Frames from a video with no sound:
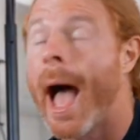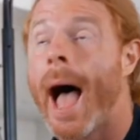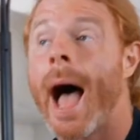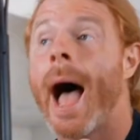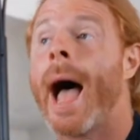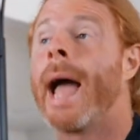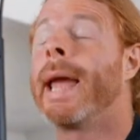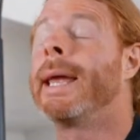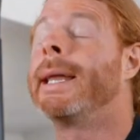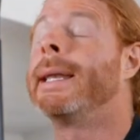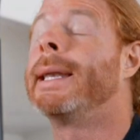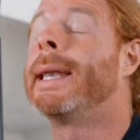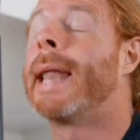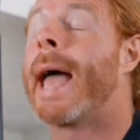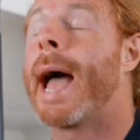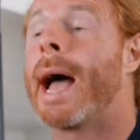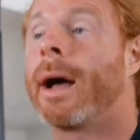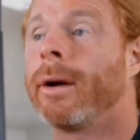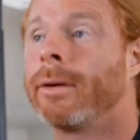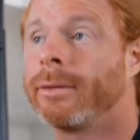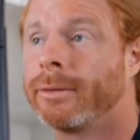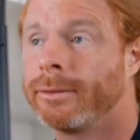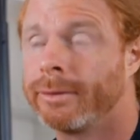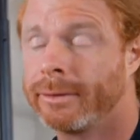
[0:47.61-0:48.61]
I
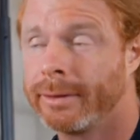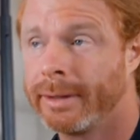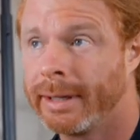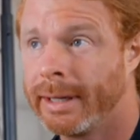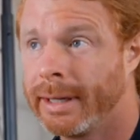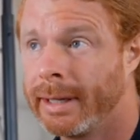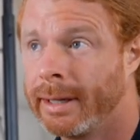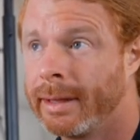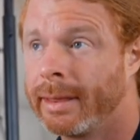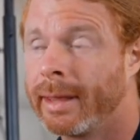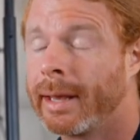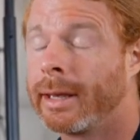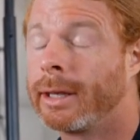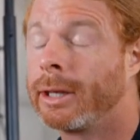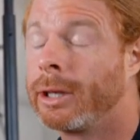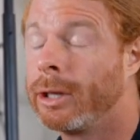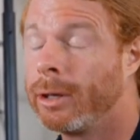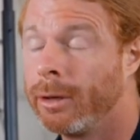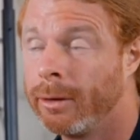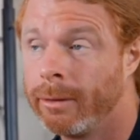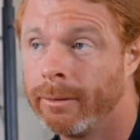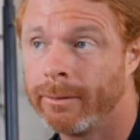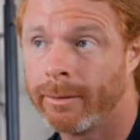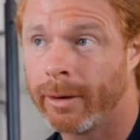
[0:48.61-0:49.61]
now see that
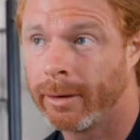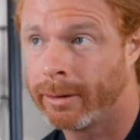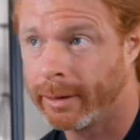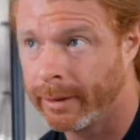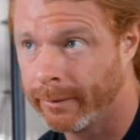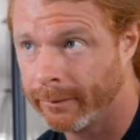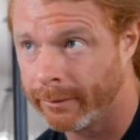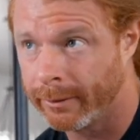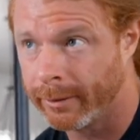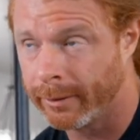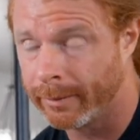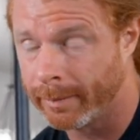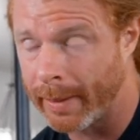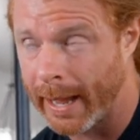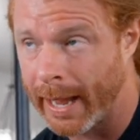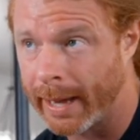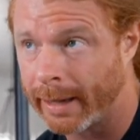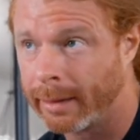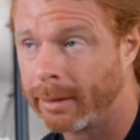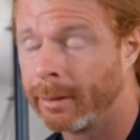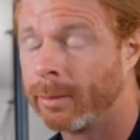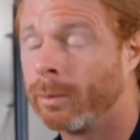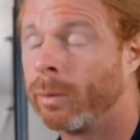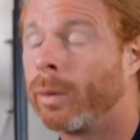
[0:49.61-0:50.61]
you voting for
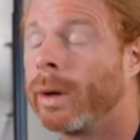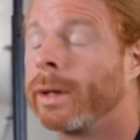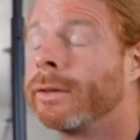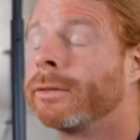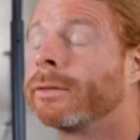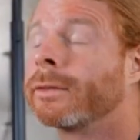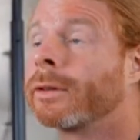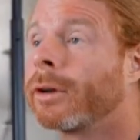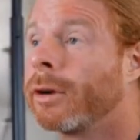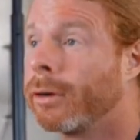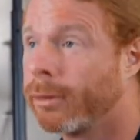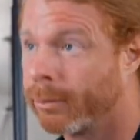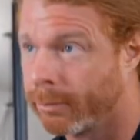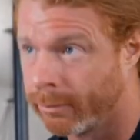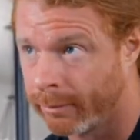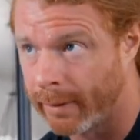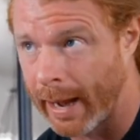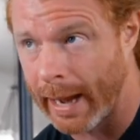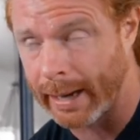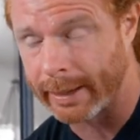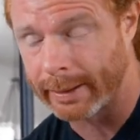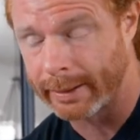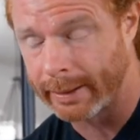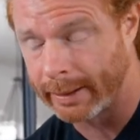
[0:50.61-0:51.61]
Biden was
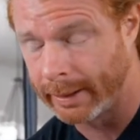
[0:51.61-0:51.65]
correct.